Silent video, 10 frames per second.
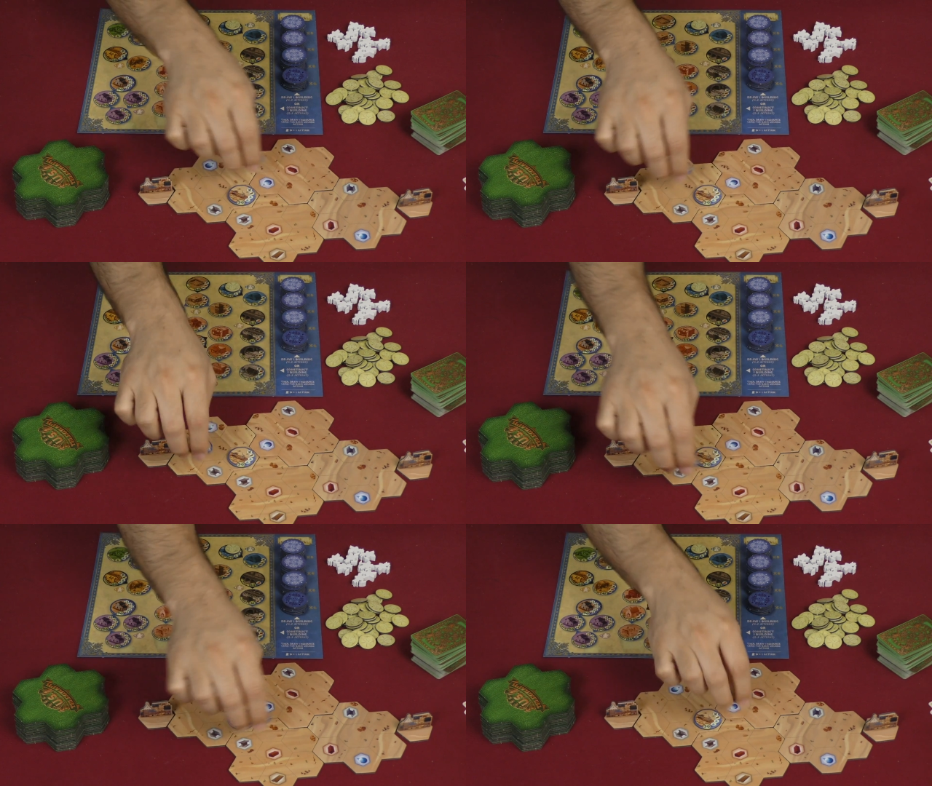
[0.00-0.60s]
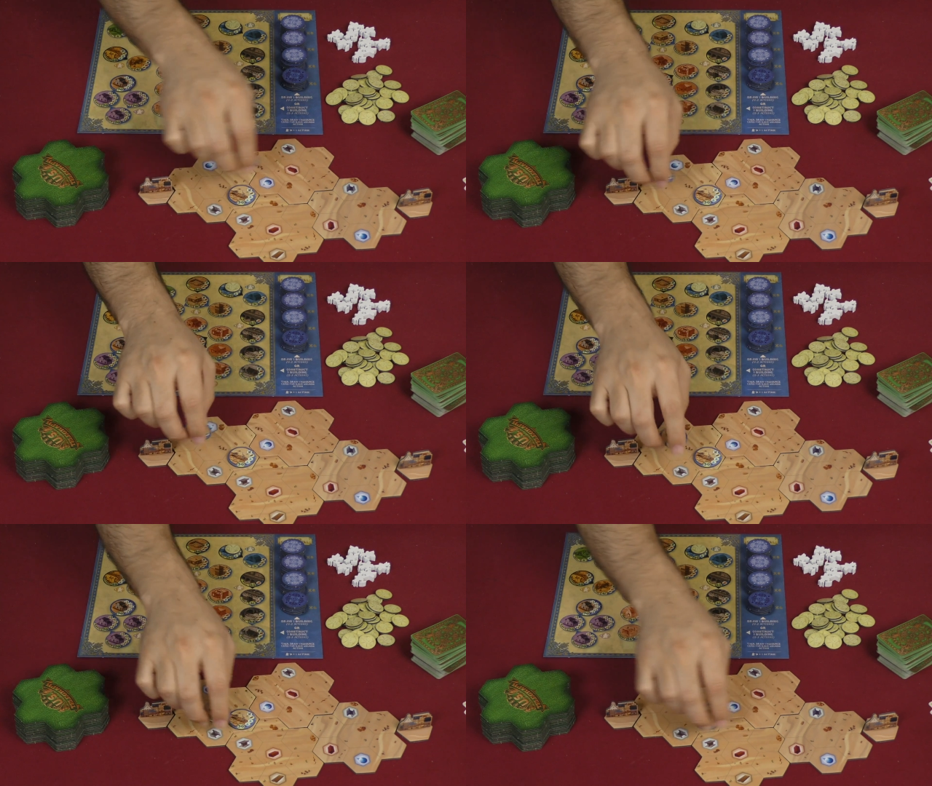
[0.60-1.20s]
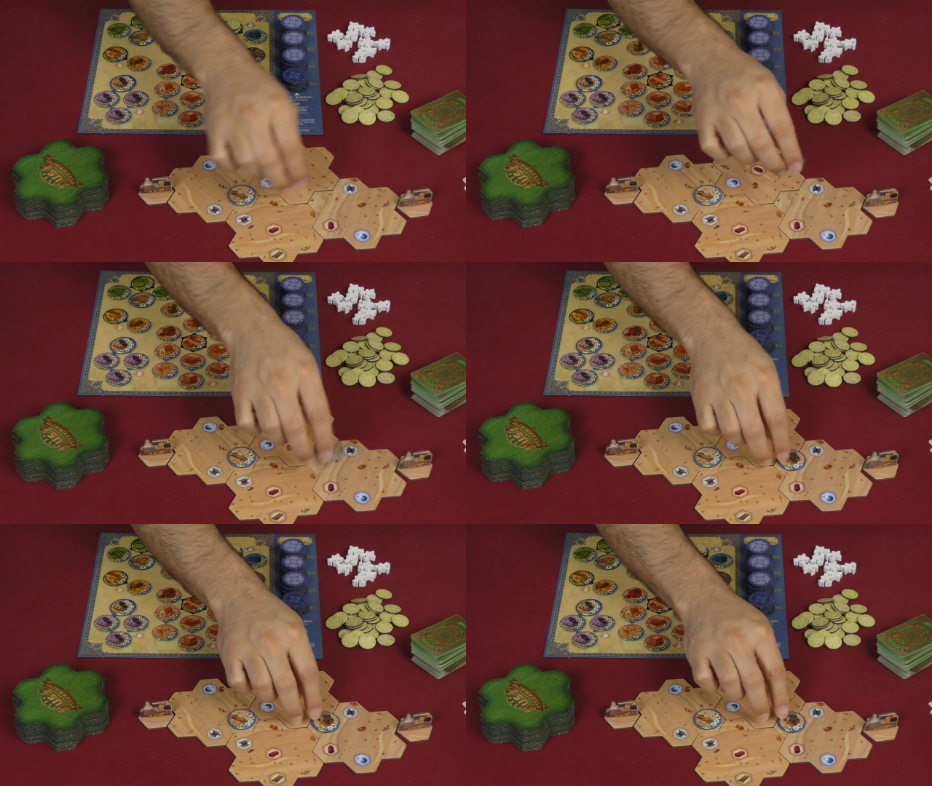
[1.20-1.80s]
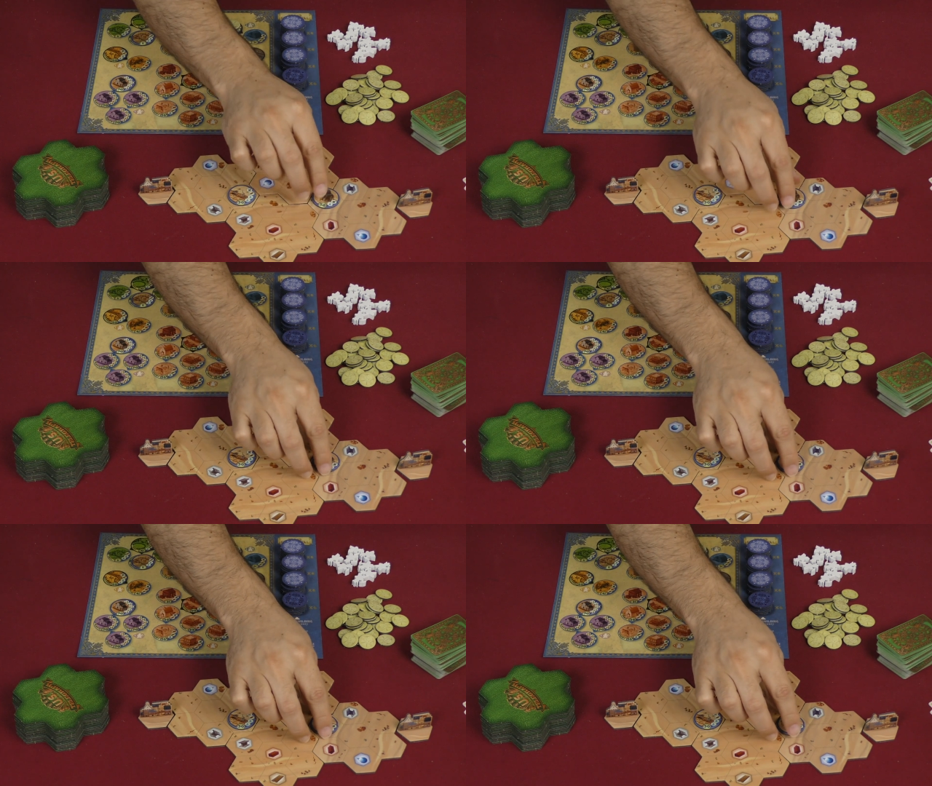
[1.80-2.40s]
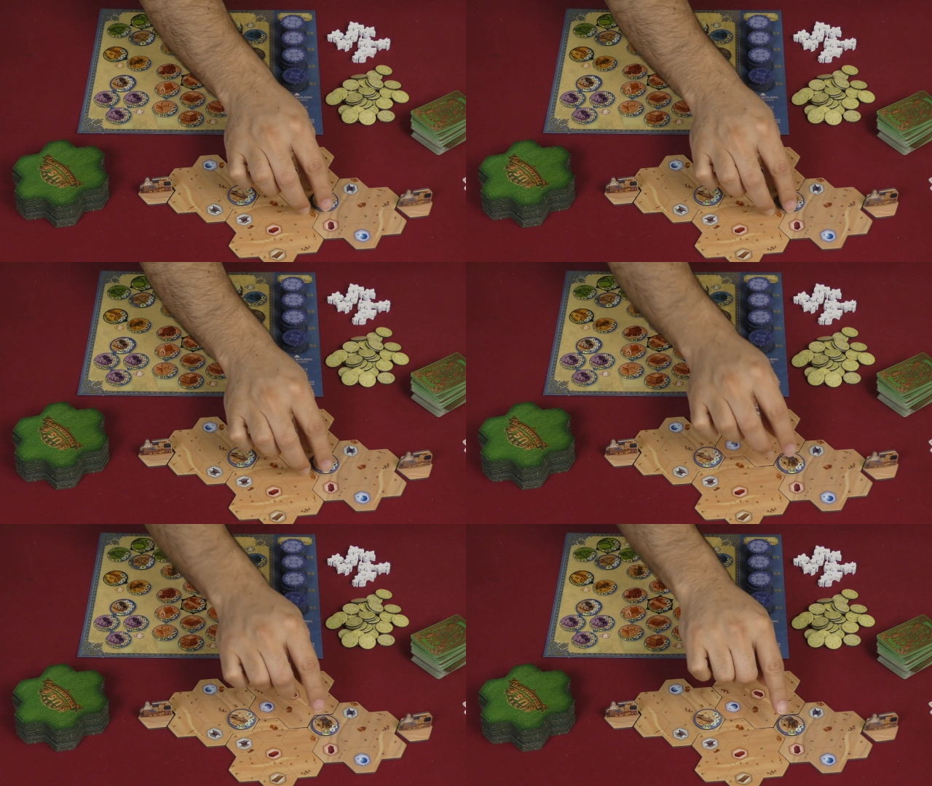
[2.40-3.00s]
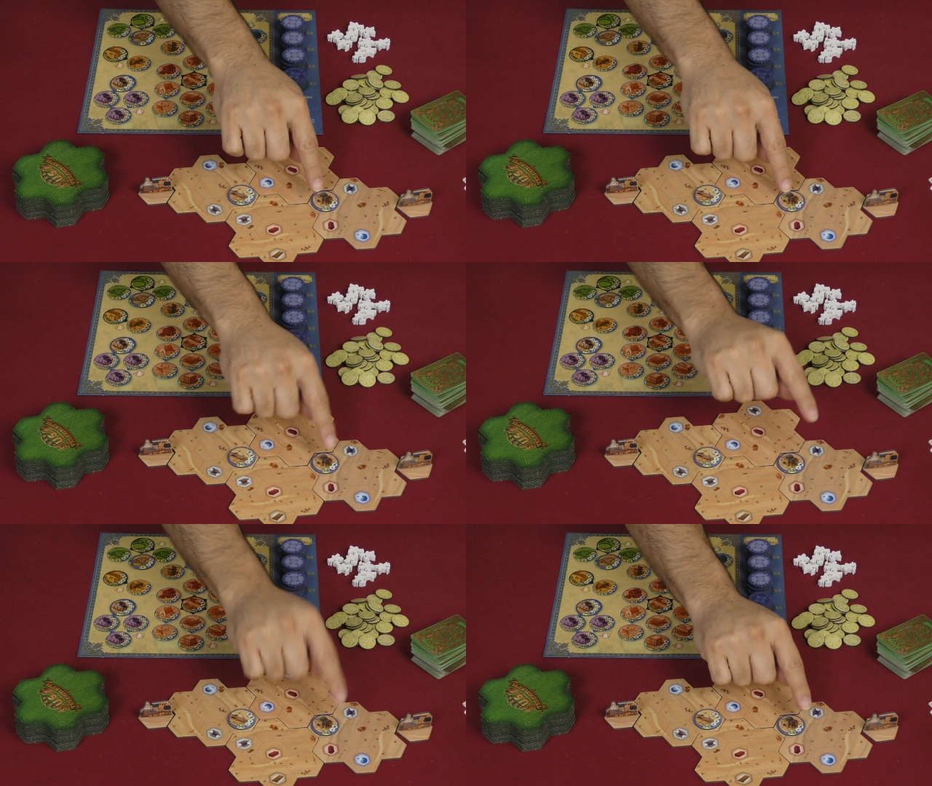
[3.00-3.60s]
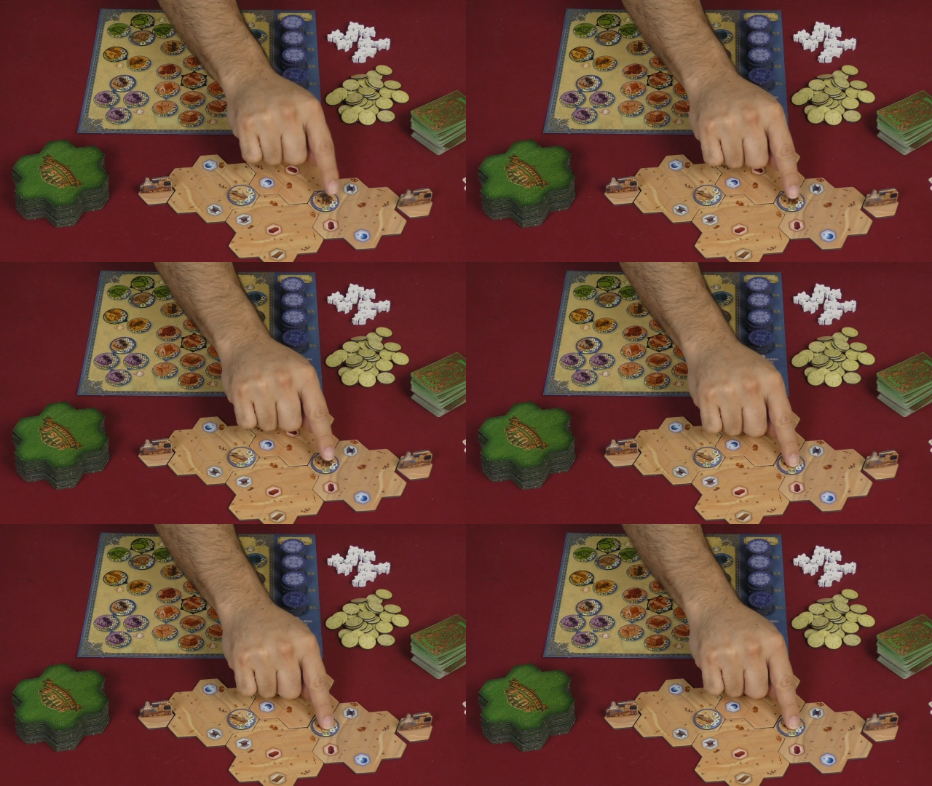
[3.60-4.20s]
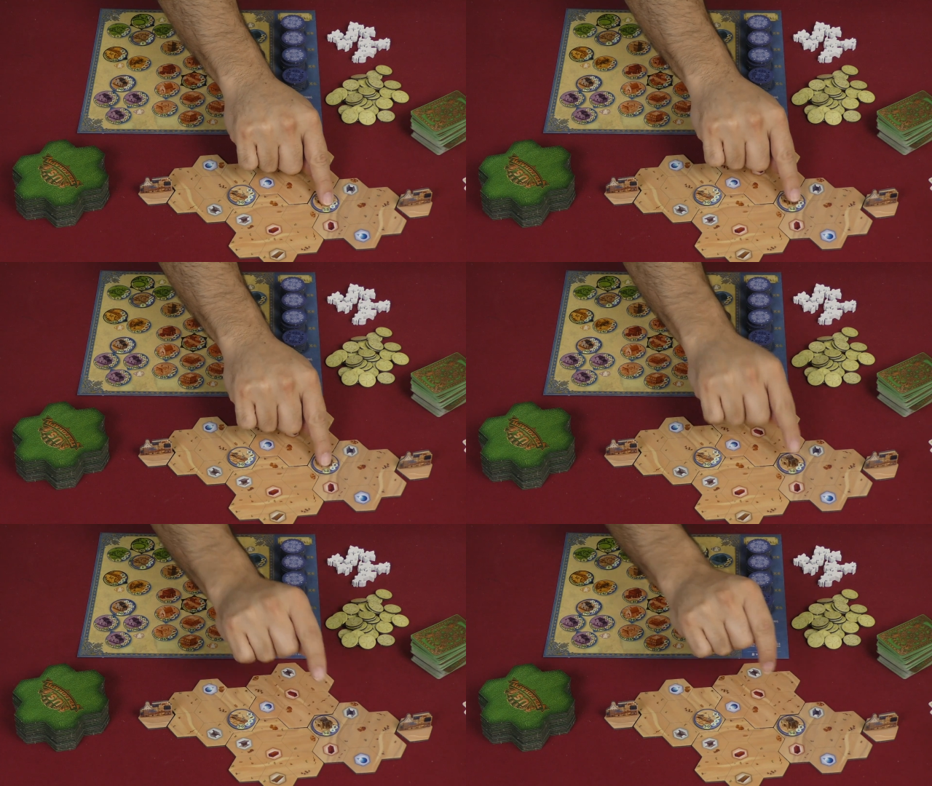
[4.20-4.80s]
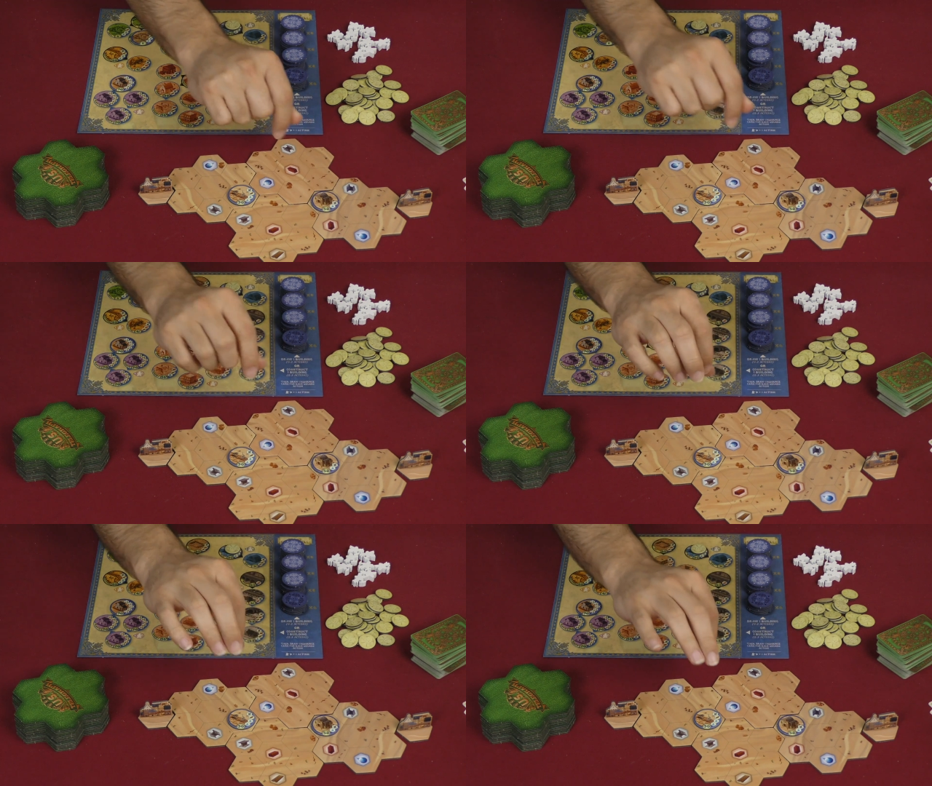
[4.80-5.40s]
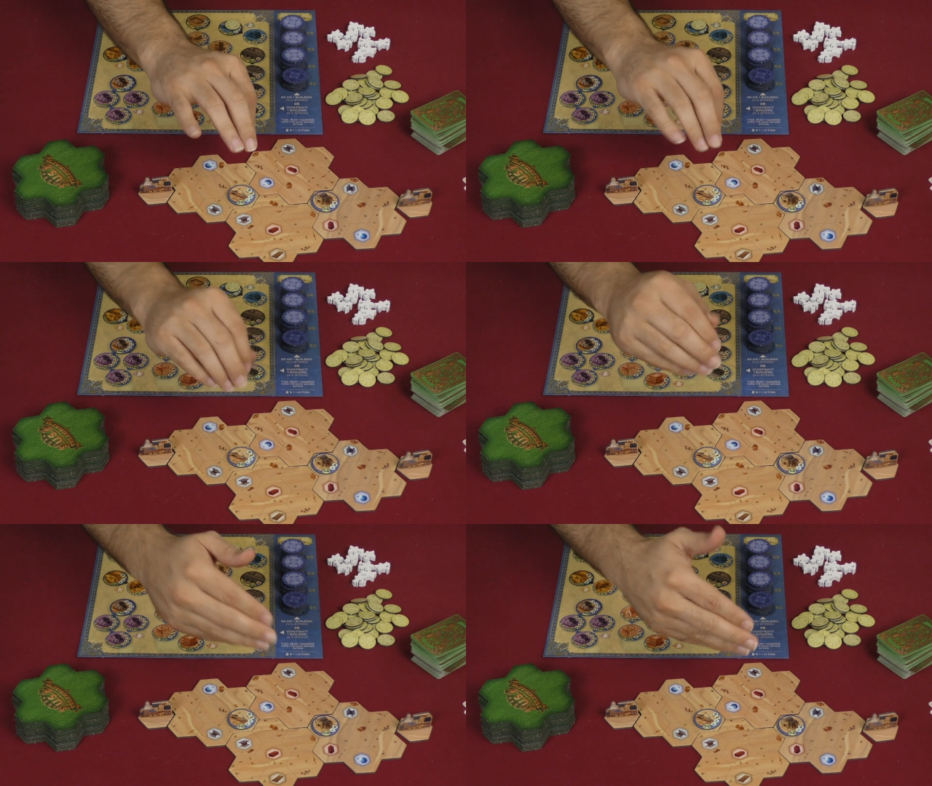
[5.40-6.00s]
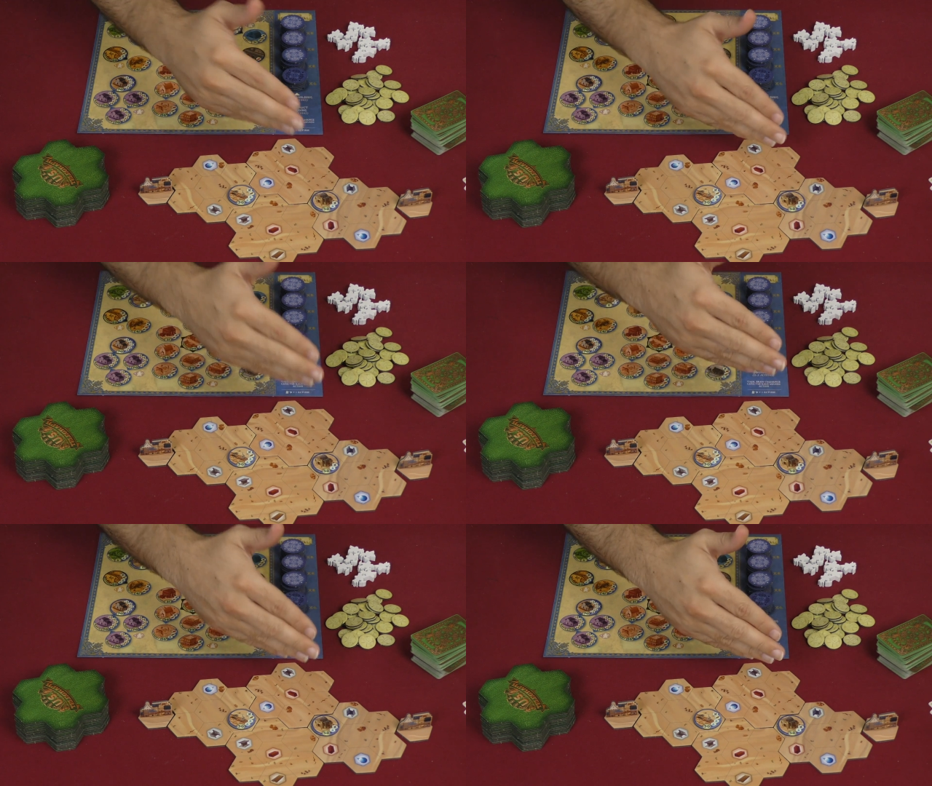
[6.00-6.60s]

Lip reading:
[unreadable: no face in view]